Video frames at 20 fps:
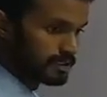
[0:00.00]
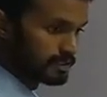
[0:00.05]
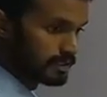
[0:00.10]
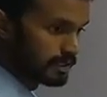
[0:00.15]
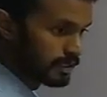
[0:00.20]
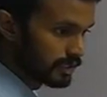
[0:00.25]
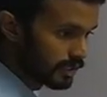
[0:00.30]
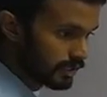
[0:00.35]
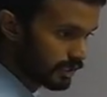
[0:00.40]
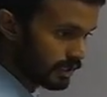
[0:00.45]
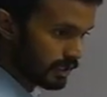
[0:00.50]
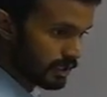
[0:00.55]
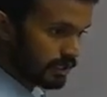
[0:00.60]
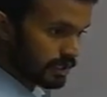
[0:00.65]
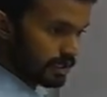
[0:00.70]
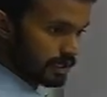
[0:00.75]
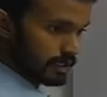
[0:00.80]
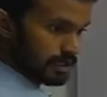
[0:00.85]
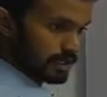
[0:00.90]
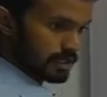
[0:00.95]
they are
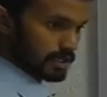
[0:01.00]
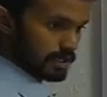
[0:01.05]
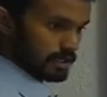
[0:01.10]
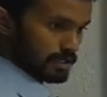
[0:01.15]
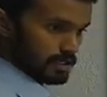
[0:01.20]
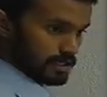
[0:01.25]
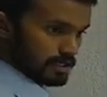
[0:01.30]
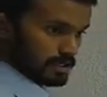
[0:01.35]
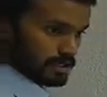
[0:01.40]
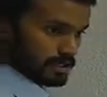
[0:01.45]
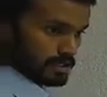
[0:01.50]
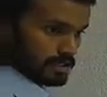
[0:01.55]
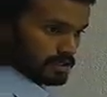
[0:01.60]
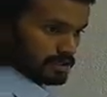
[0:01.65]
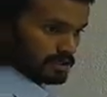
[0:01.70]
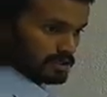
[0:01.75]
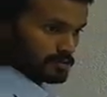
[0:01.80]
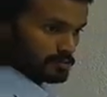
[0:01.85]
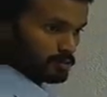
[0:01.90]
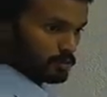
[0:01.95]
asking
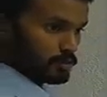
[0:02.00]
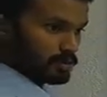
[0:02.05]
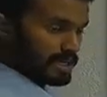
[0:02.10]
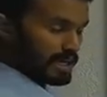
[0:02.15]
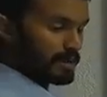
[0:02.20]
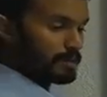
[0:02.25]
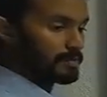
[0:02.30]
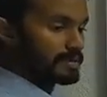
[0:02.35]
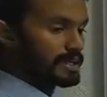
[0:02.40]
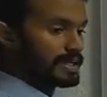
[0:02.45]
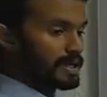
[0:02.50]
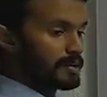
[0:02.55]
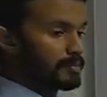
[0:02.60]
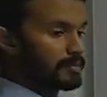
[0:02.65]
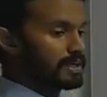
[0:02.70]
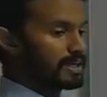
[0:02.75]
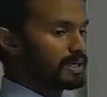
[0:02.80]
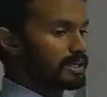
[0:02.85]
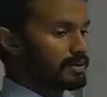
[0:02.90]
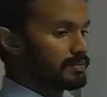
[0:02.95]
the spoon can
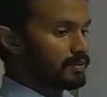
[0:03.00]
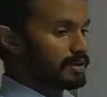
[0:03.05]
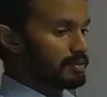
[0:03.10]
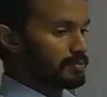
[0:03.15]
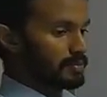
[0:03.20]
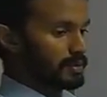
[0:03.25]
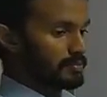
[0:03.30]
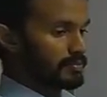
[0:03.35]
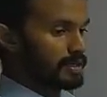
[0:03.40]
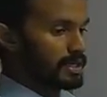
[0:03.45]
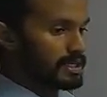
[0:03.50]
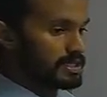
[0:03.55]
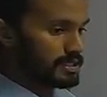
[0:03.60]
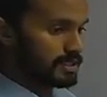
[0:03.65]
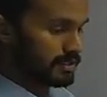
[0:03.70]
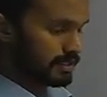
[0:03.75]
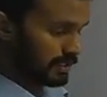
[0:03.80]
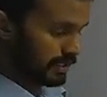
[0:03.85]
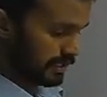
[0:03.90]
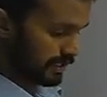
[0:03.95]
be kept in equilibrium.
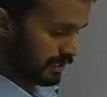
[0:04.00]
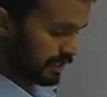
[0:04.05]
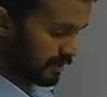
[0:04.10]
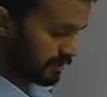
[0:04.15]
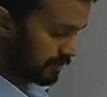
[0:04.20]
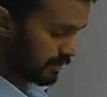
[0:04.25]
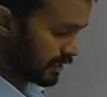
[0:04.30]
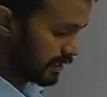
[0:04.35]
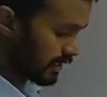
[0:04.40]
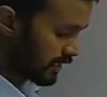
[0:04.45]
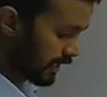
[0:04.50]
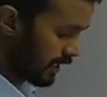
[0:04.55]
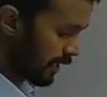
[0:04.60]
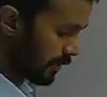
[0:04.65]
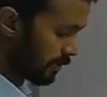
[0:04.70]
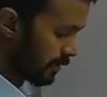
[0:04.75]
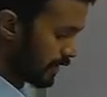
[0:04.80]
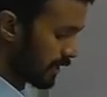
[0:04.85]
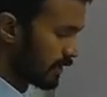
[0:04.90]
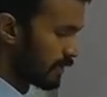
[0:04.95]
They're asking that it can
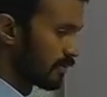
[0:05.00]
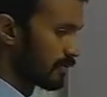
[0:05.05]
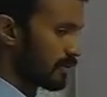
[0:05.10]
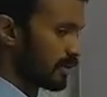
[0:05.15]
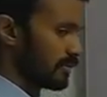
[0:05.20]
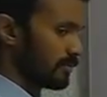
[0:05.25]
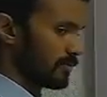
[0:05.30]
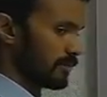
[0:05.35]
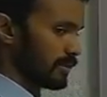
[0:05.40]
be kept in